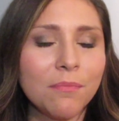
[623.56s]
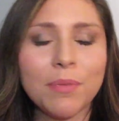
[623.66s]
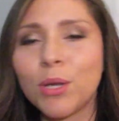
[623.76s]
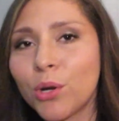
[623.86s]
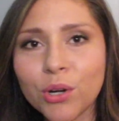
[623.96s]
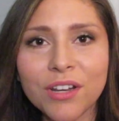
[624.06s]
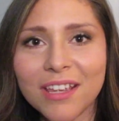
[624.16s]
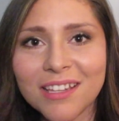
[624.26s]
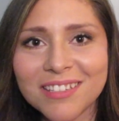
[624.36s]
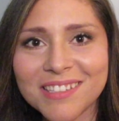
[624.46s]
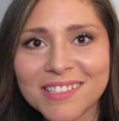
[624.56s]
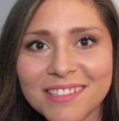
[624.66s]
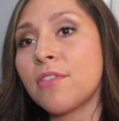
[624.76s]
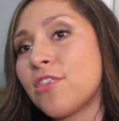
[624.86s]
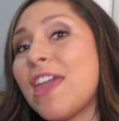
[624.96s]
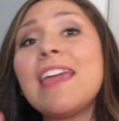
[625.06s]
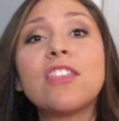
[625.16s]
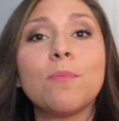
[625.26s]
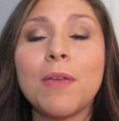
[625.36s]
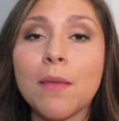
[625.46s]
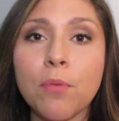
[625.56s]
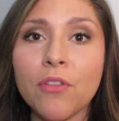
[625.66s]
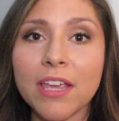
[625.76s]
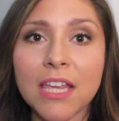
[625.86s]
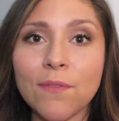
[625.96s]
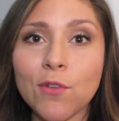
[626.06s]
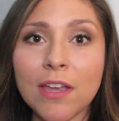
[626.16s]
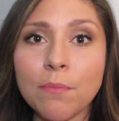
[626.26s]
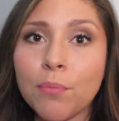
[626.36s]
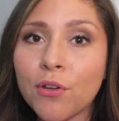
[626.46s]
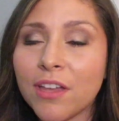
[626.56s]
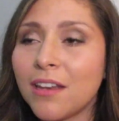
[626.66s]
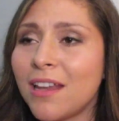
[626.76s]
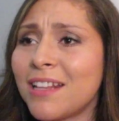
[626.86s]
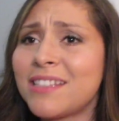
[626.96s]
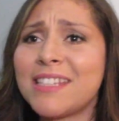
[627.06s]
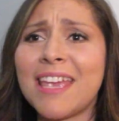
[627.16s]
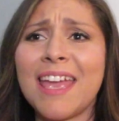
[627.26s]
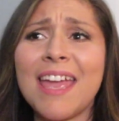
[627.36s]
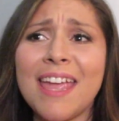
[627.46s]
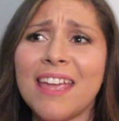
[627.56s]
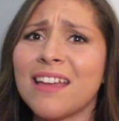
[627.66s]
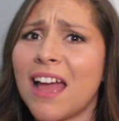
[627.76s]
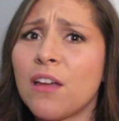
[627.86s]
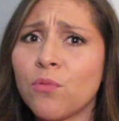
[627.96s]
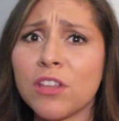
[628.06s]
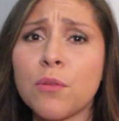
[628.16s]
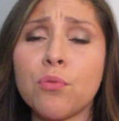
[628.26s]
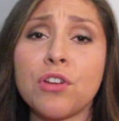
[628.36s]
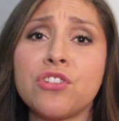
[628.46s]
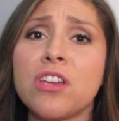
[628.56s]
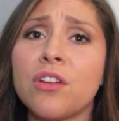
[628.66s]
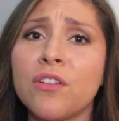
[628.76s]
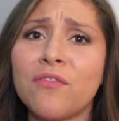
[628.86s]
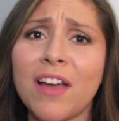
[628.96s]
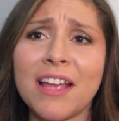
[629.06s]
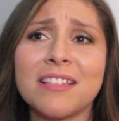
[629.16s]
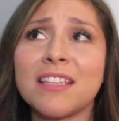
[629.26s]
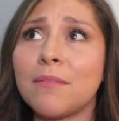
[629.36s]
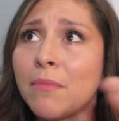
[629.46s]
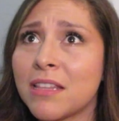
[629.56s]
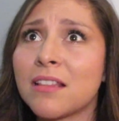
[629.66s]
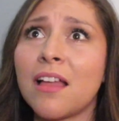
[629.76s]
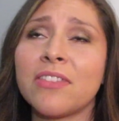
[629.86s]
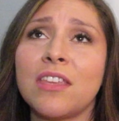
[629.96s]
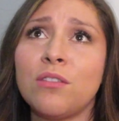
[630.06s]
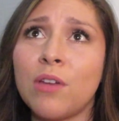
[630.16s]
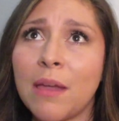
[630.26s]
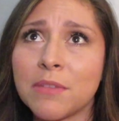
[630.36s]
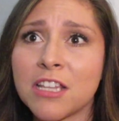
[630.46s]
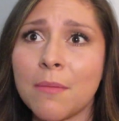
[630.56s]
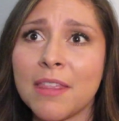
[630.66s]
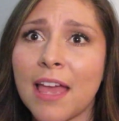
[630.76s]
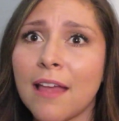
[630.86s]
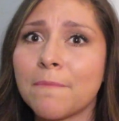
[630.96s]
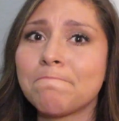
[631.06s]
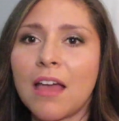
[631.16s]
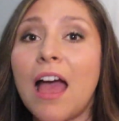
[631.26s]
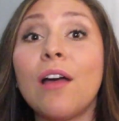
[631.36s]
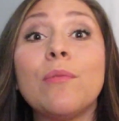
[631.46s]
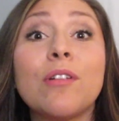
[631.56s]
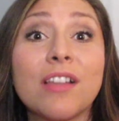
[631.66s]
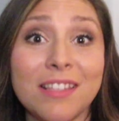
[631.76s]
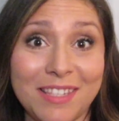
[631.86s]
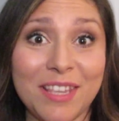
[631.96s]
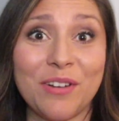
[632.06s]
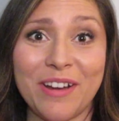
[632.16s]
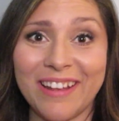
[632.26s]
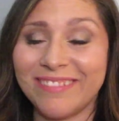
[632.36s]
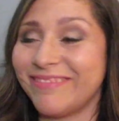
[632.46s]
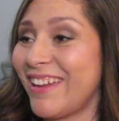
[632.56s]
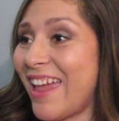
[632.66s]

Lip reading: Be courteous. Thank the people that give you input and say, hey, I really appreciate your advice. It means a lot that you came to tell me that. I will consider it.